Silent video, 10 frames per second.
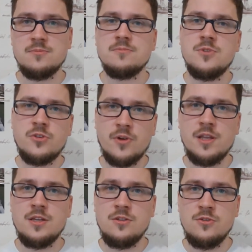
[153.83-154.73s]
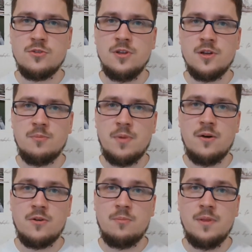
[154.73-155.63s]
Ukrainian nuclear
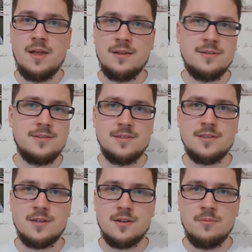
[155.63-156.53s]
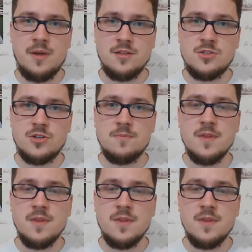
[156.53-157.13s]
power plant manager,